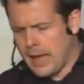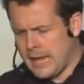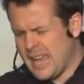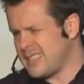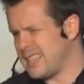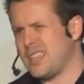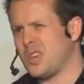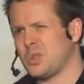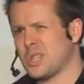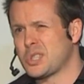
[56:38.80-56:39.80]
he has a thing
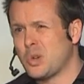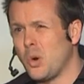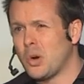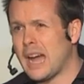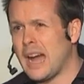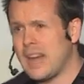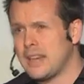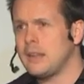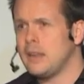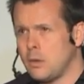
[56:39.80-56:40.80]
called a
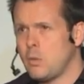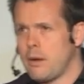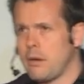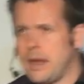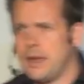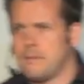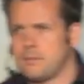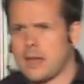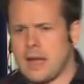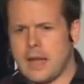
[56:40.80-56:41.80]
scorecard where he
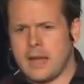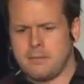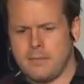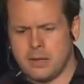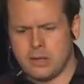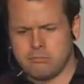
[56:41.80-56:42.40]
um,